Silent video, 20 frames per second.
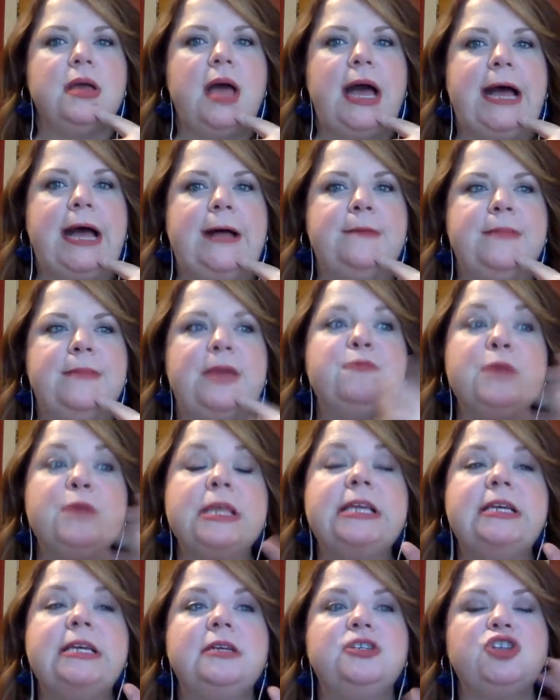And
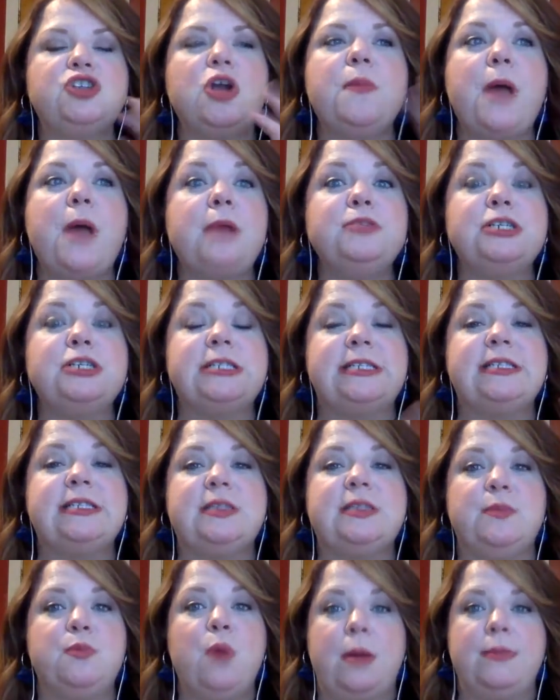really, Sharp Objects is
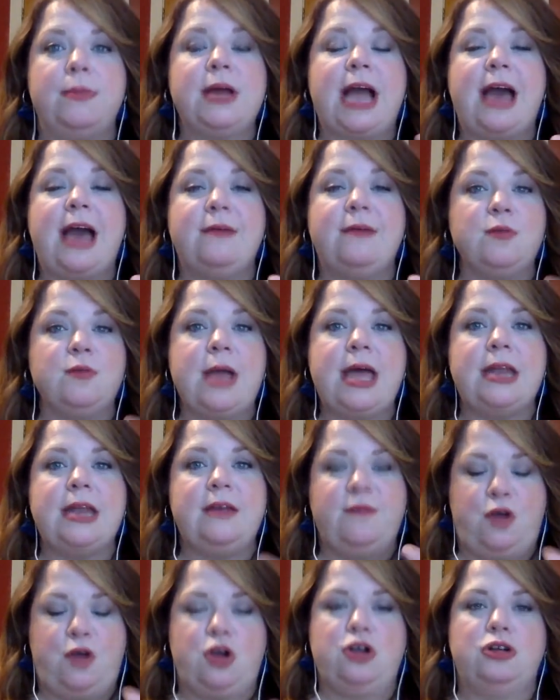the one book I haven't read
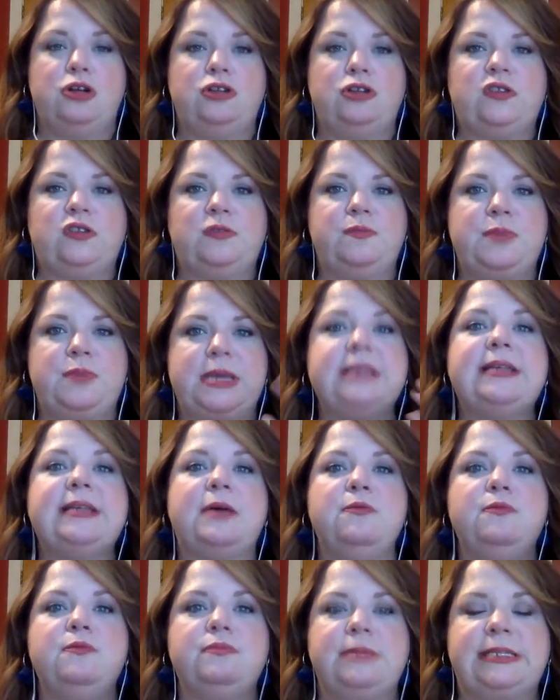of hers because I